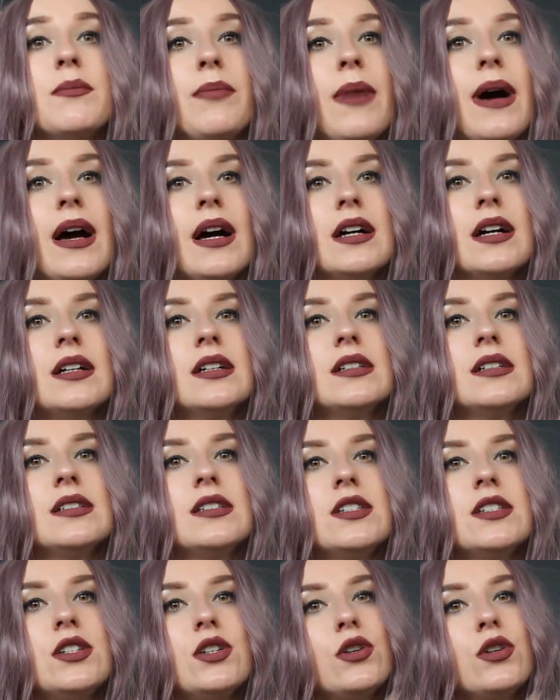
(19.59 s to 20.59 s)

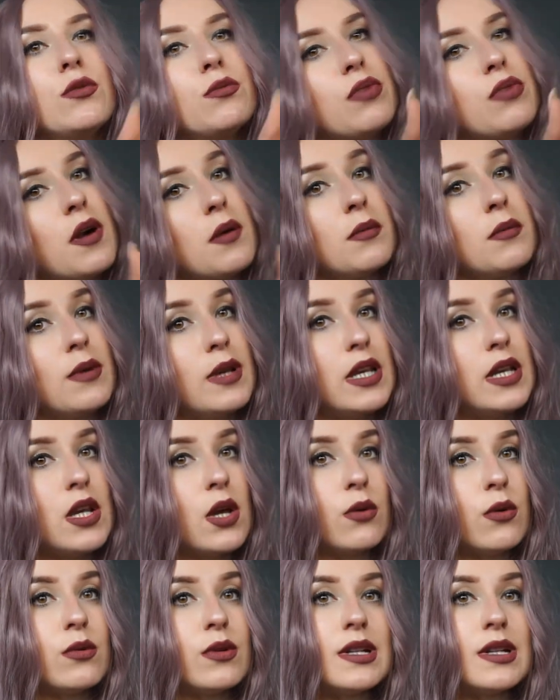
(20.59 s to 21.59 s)
but you probably
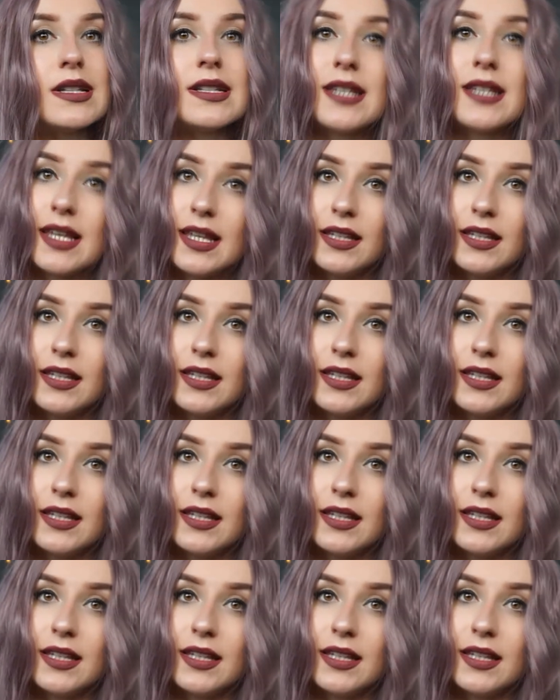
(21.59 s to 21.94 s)
notice